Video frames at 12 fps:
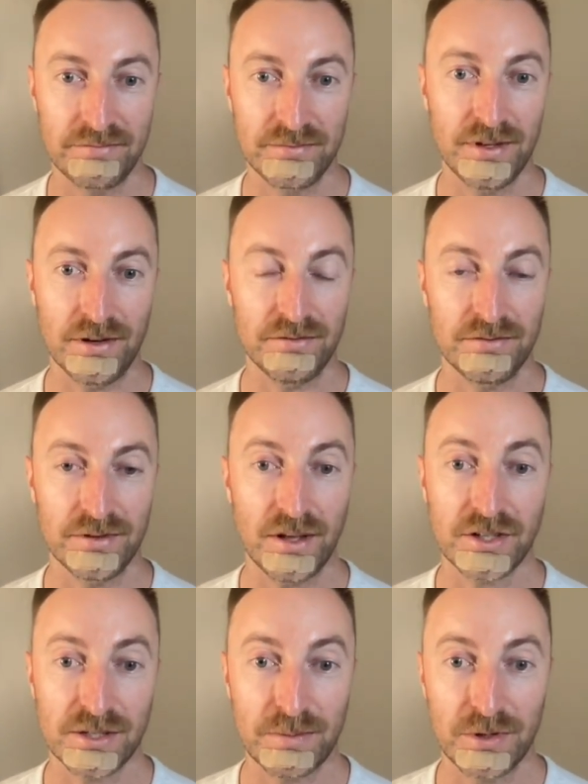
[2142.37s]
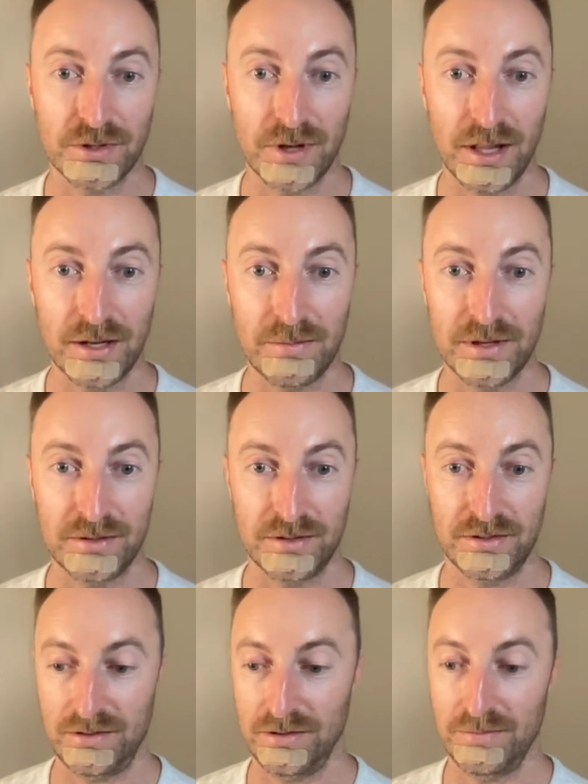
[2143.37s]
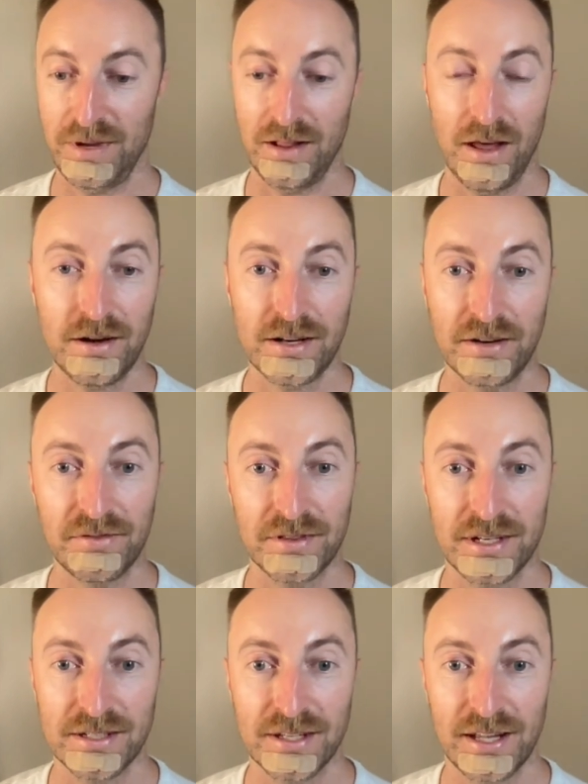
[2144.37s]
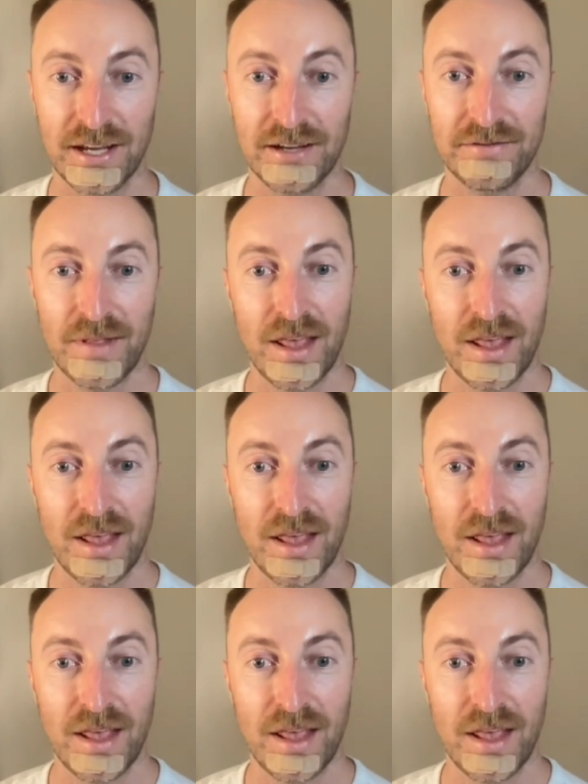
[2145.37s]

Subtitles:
you know, not just spirituality, but it could be a lot of different things in life.